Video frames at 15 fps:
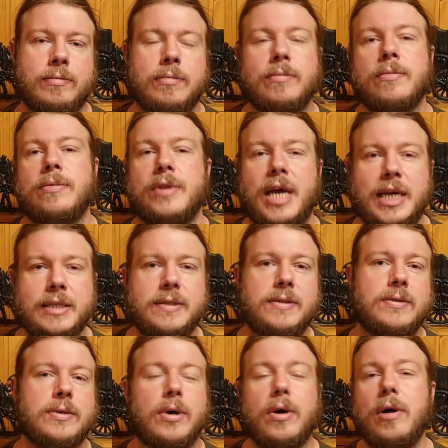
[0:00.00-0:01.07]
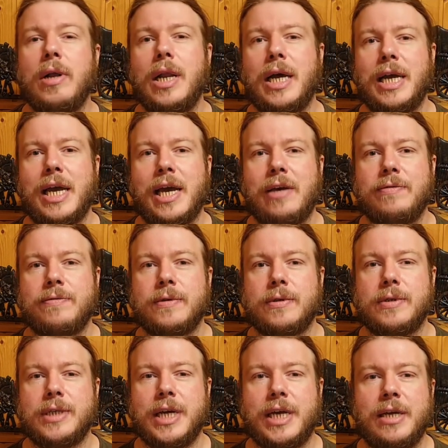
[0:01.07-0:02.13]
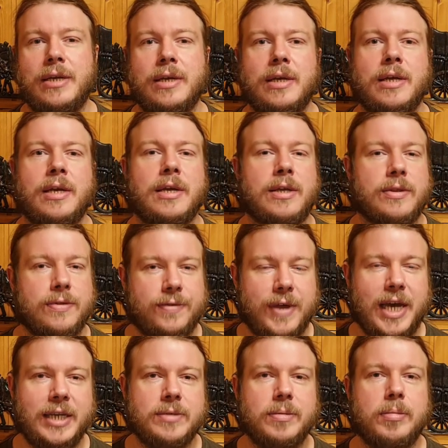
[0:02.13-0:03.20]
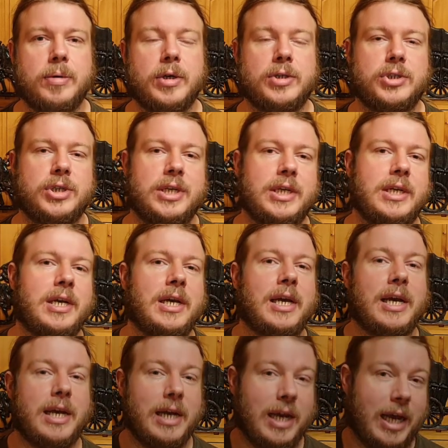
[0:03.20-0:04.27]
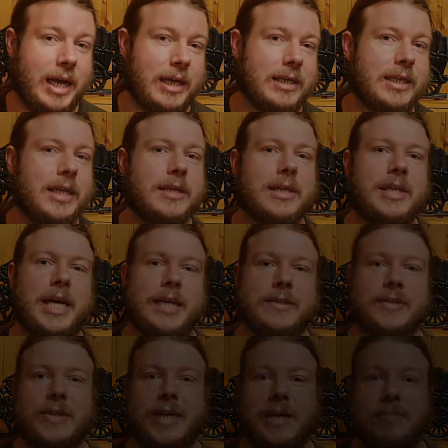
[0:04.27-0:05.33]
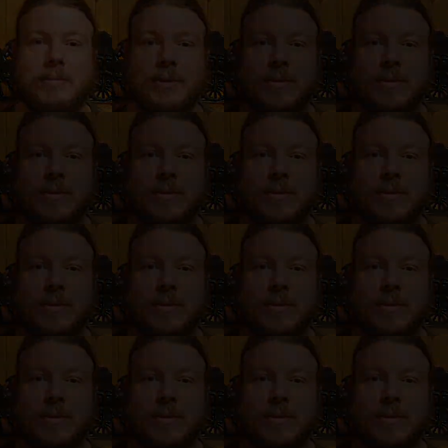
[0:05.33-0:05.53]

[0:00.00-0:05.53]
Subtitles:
That's all I have for today. Thanks for watching, and until next time.